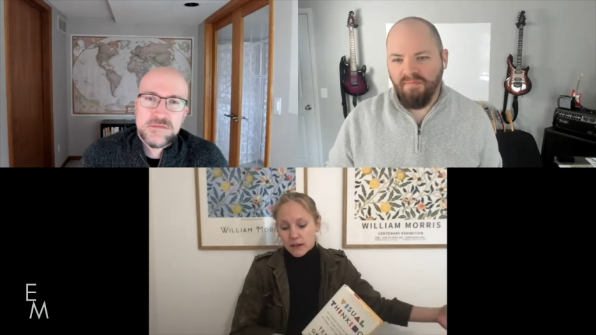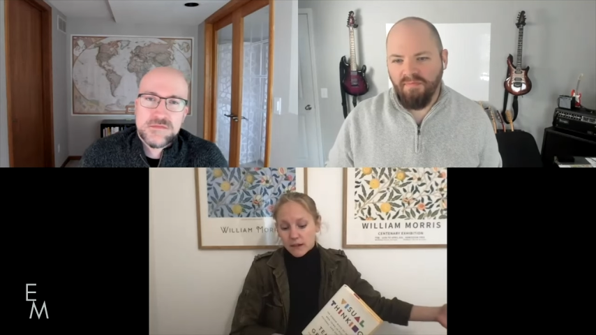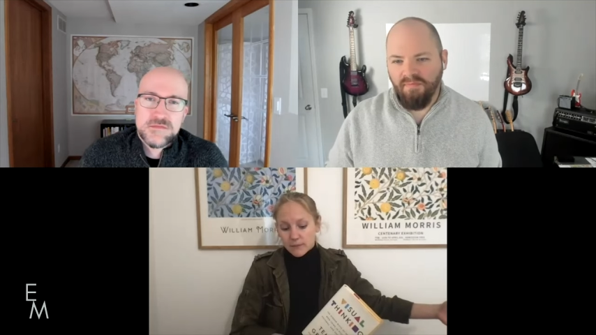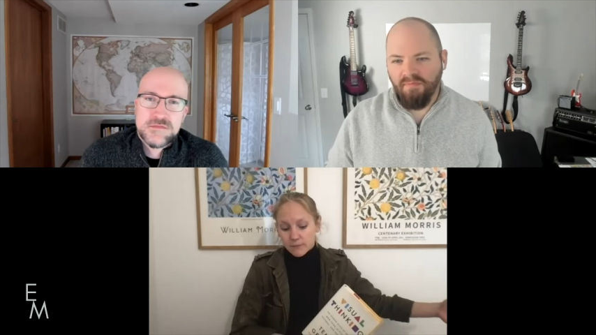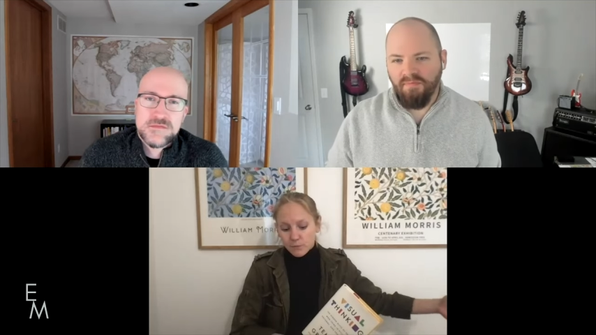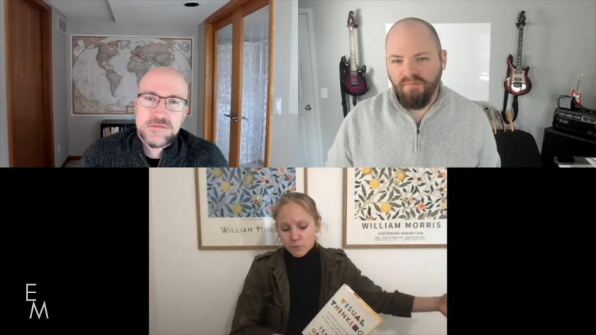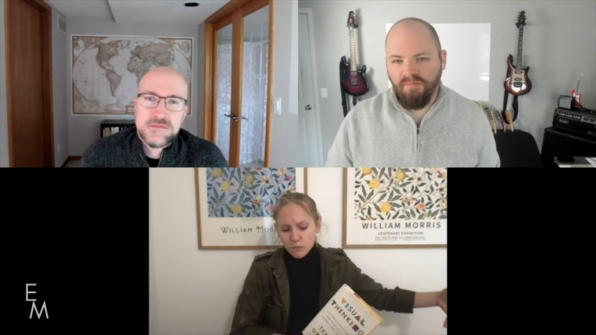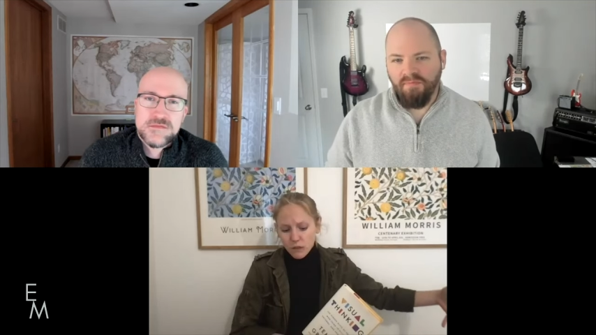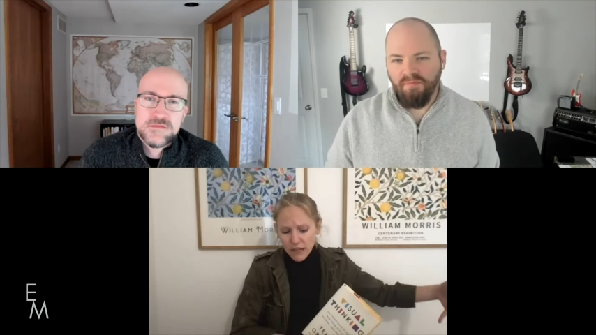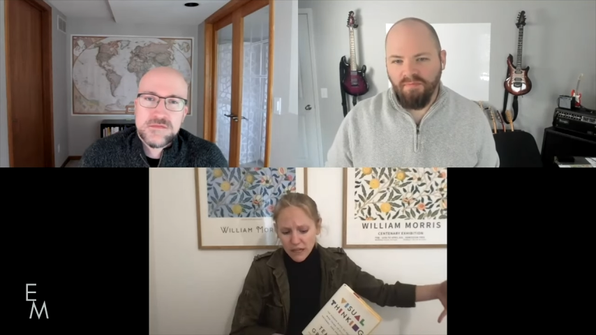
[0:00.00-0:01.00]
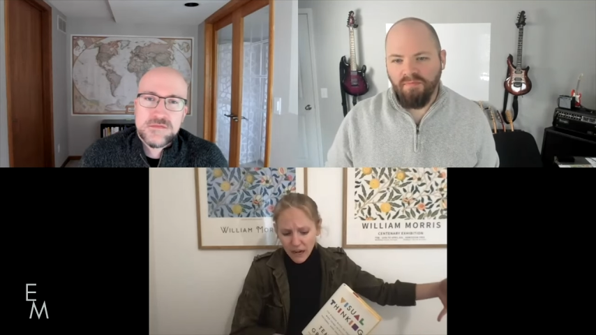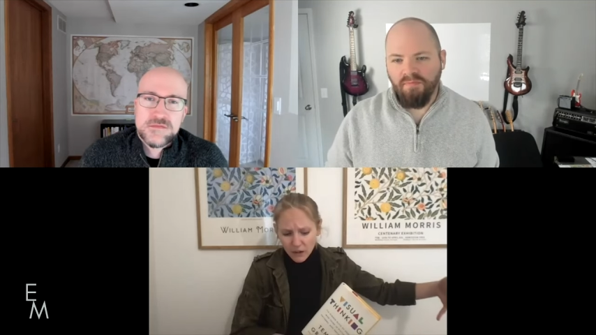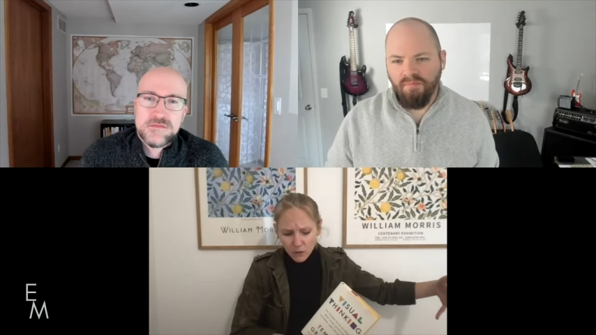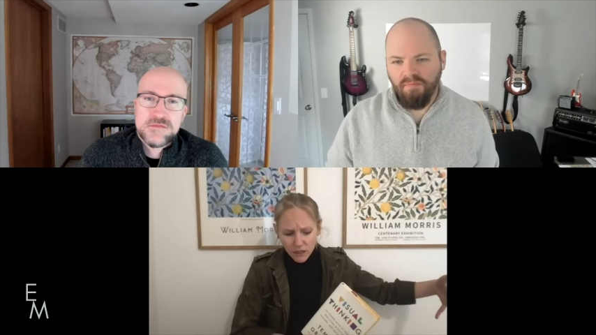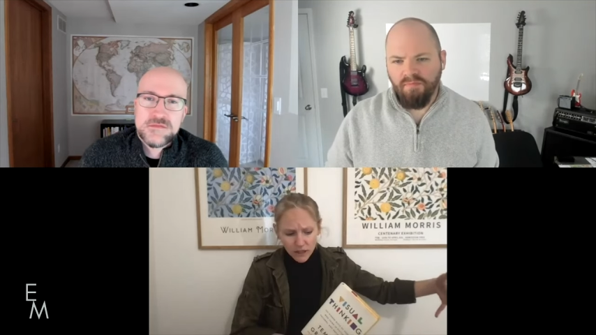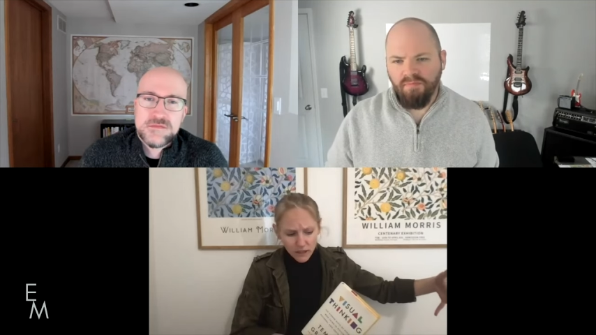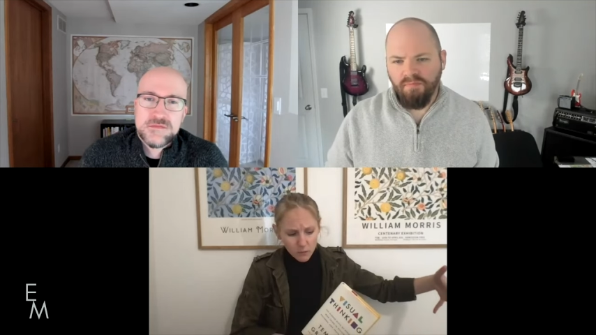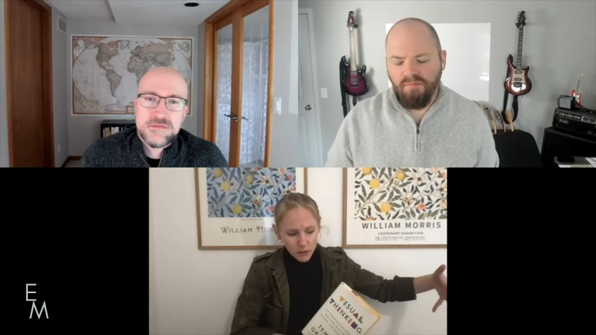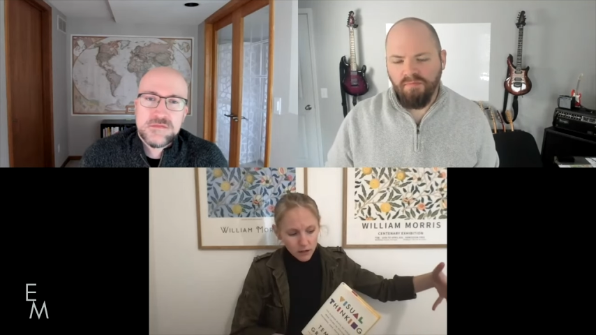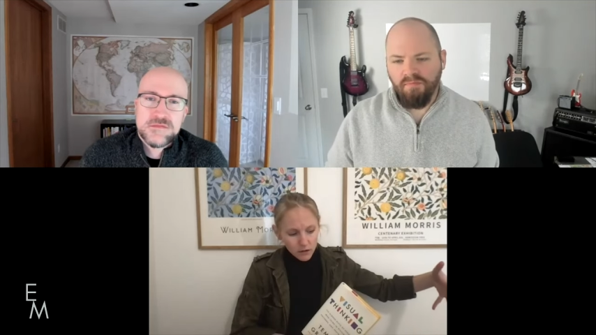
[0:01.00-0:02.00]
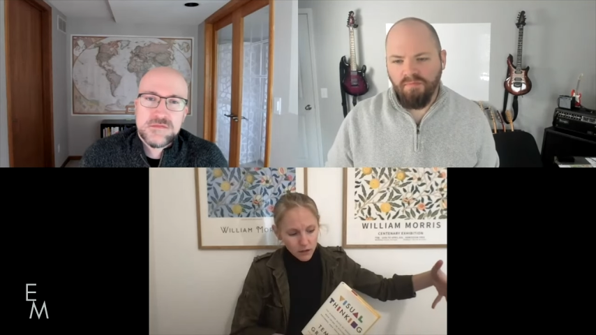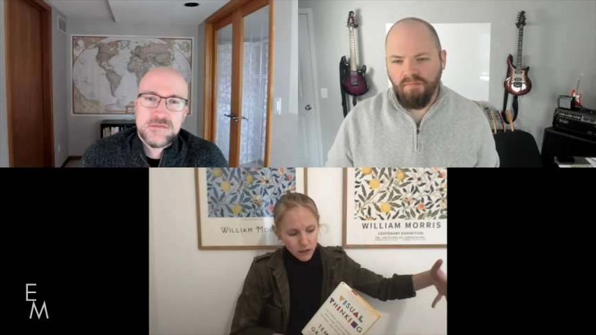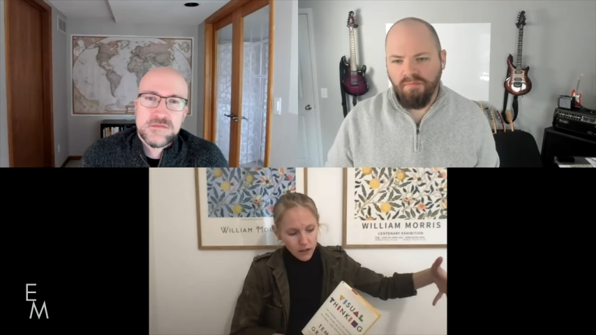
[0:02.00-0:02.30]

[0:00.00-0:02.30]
Speaker 1: um, and how do we think about